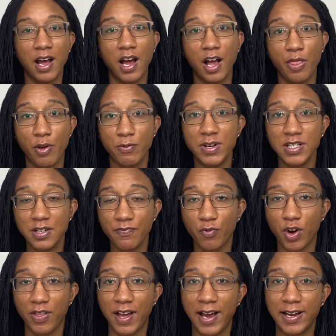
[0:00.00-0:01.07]
And the reason
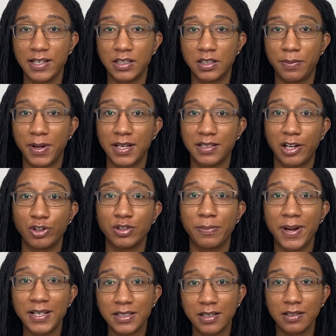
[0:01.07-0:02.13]
for that is because I was
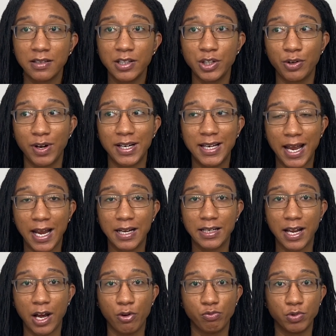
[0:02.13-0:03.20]
basically doing a
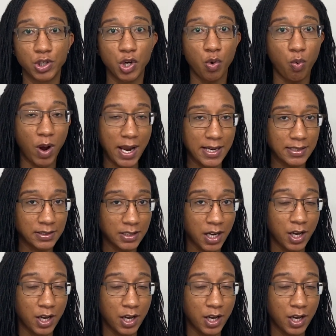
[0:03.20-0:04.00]
takedown twice.